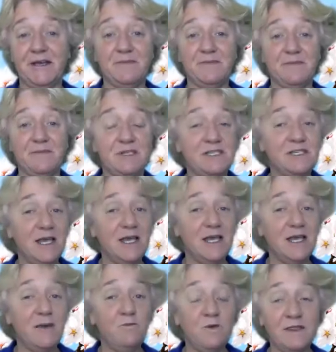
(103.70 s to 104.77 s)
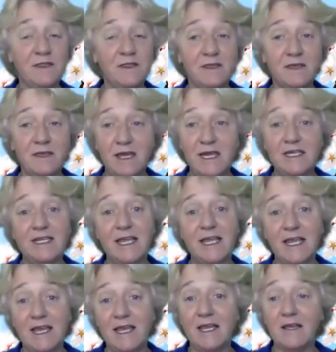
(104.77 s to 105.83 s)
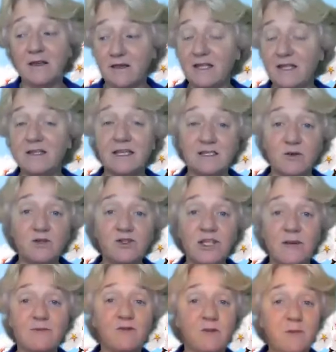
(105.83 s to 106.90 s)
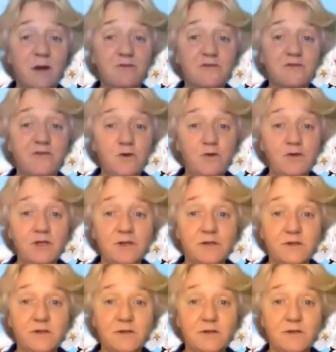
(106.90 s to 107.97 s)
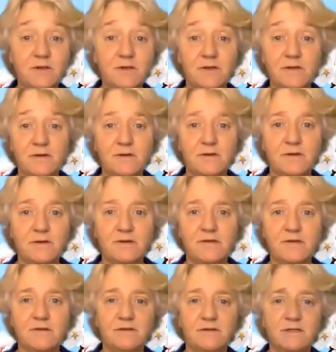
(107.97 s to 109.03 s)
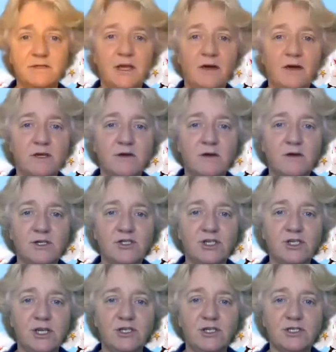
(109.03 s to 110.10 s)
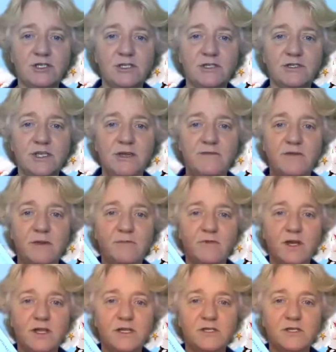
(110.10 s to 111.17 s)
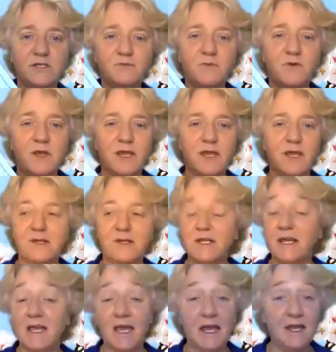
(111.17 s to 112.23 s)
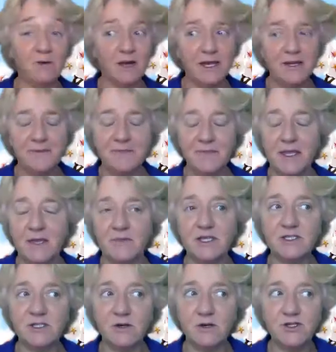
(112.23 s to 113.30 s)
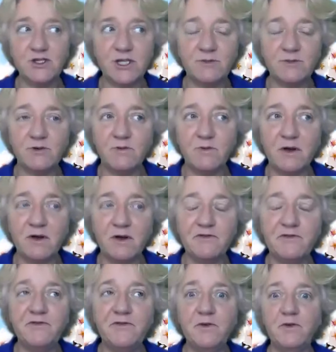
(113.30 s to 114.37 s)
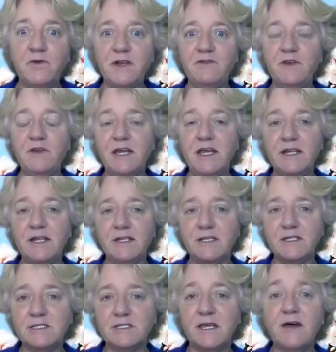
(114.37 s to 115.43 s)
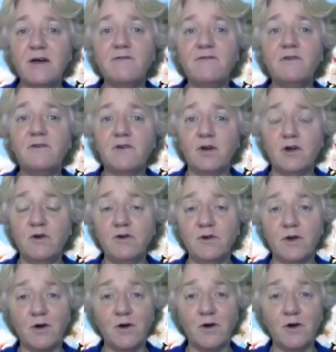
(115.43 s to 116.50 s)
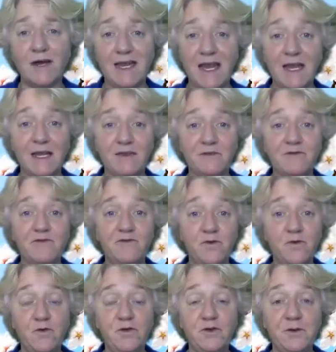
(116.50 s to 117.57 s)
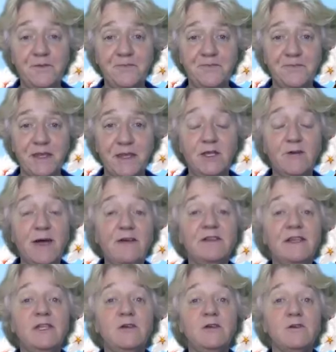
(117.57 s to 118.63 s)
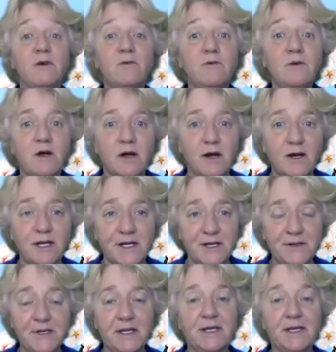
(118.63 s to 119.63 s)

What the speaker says: Same with eating. There's a whole chapter about food. See how the color changes is if I bring this book in. Anyway, there's a whole chapter about food. If you eat self-grown organic food and you have it in your own garden,